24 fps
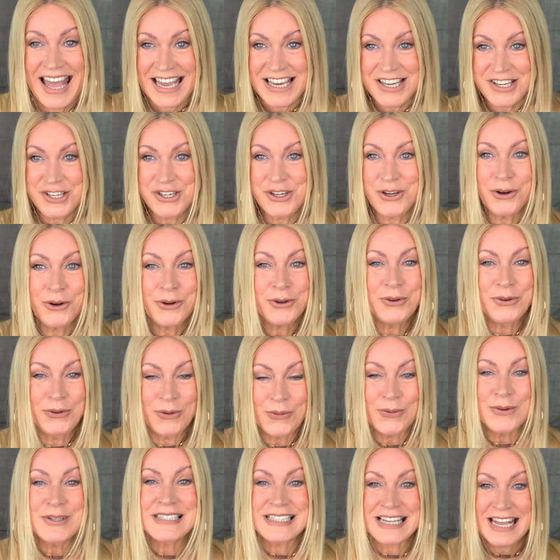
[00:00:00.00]
Is your
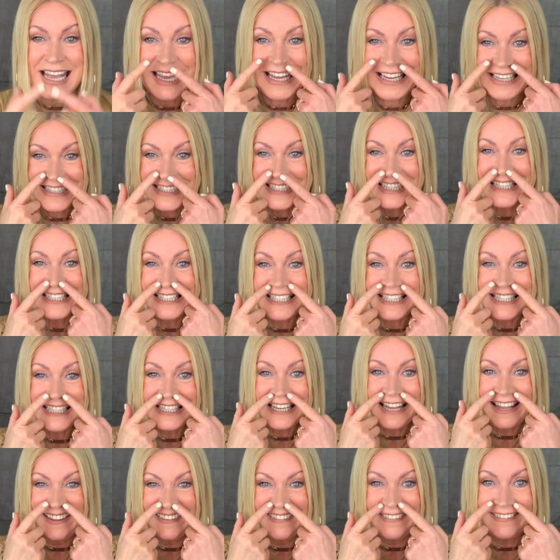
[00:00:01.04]
nose itchy just
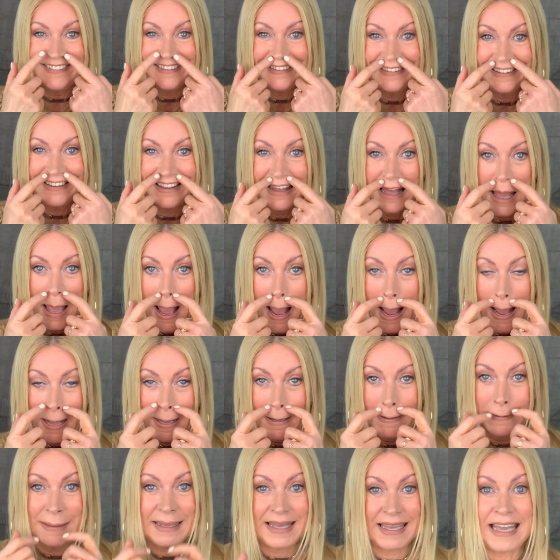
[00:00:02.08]
now?
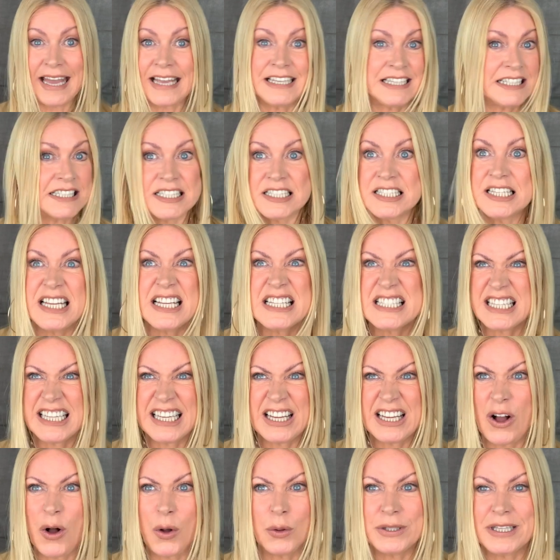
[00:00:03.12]
Okay, are you
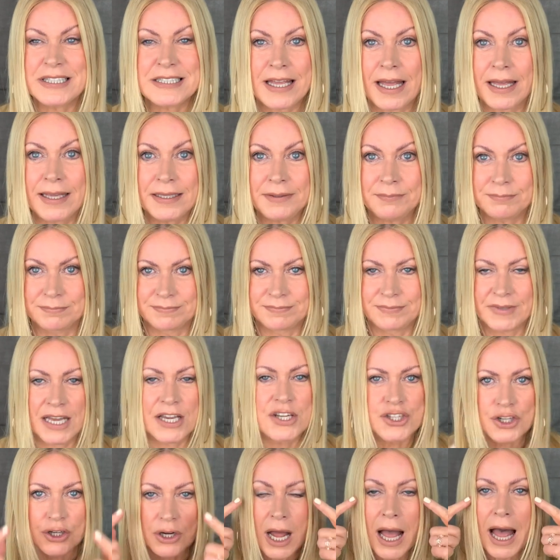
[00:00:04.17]
sneezing all the time?
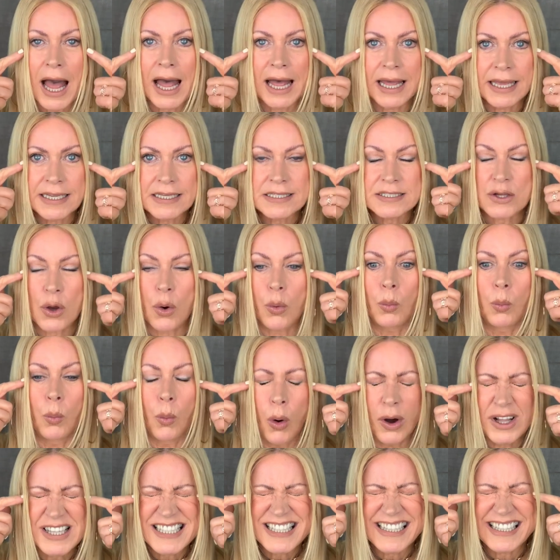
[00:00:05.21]
Is your eyes
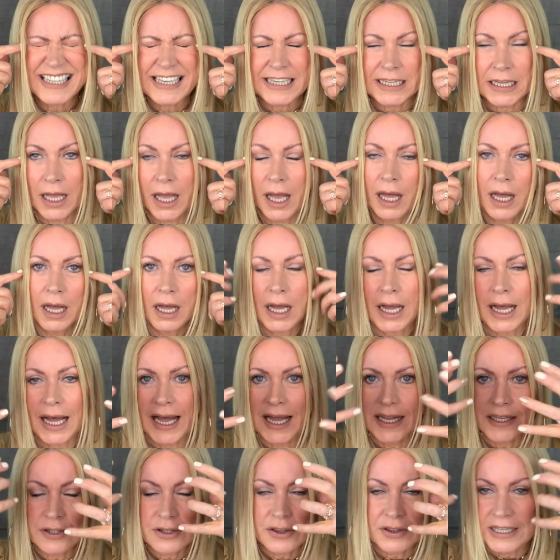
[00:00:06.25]
watery
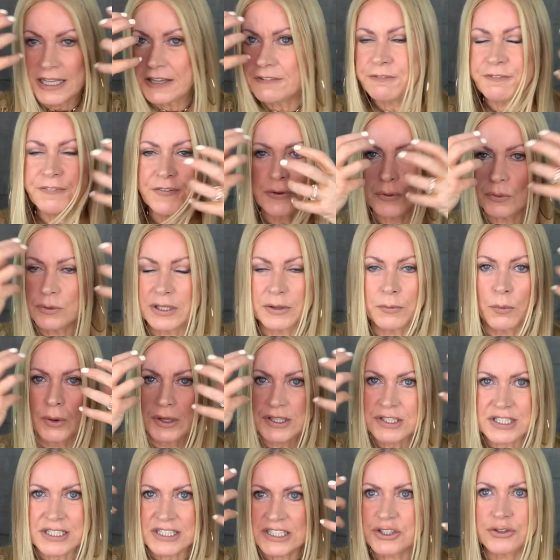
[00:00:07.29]
and they feel you
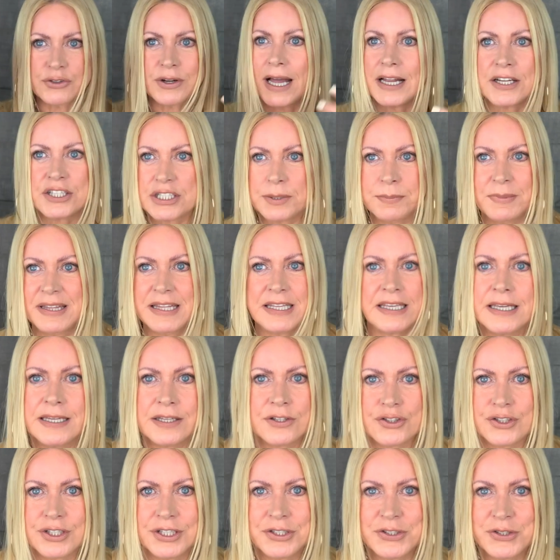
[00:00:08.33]
want to scratch them? Are they
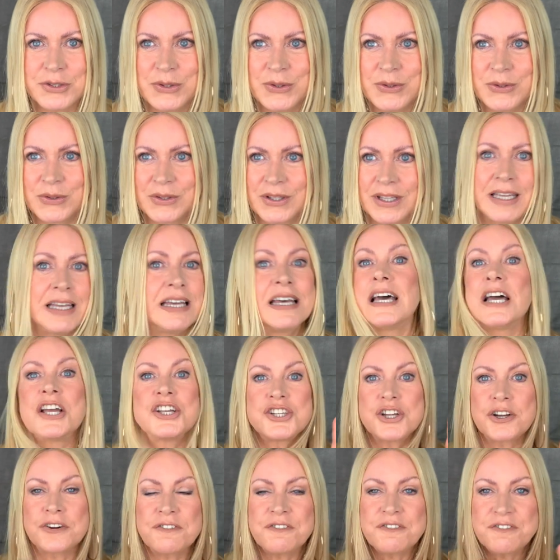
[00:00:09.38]
itchy too?
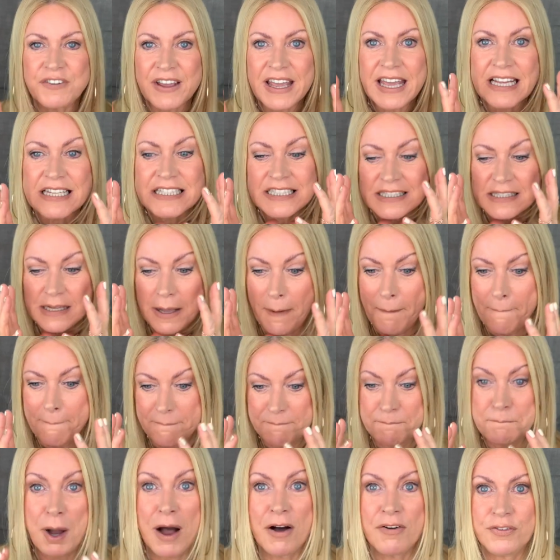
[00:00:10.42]
Is your face
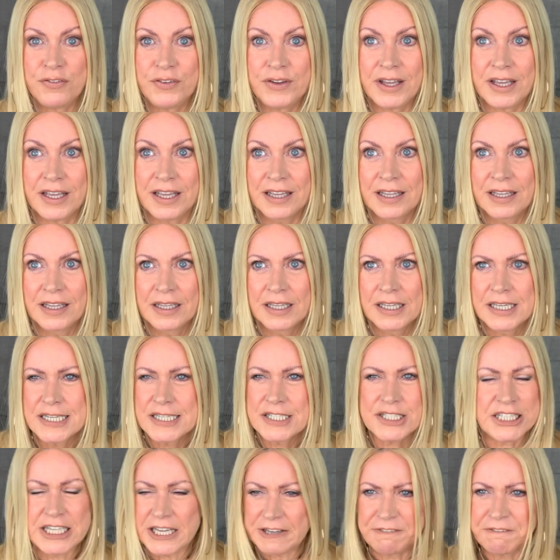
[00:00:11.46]
puffy?
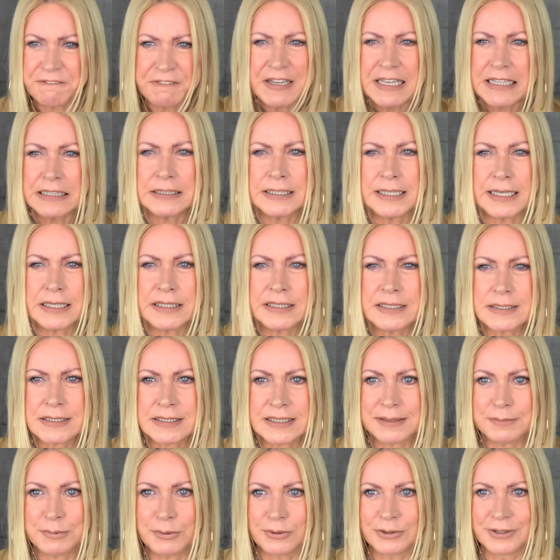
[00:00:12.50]
Do you feel
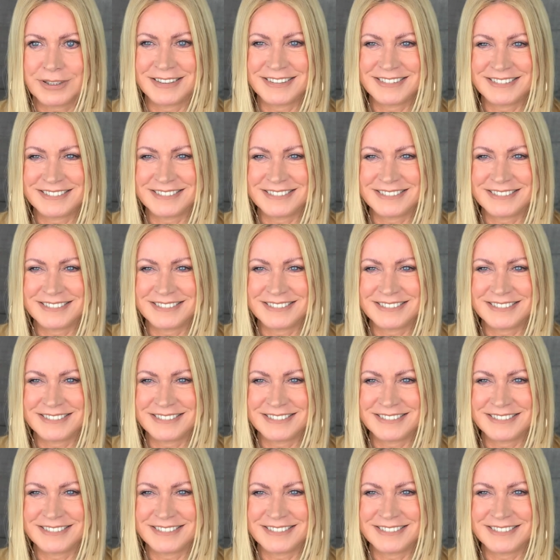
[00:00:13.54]
irritable?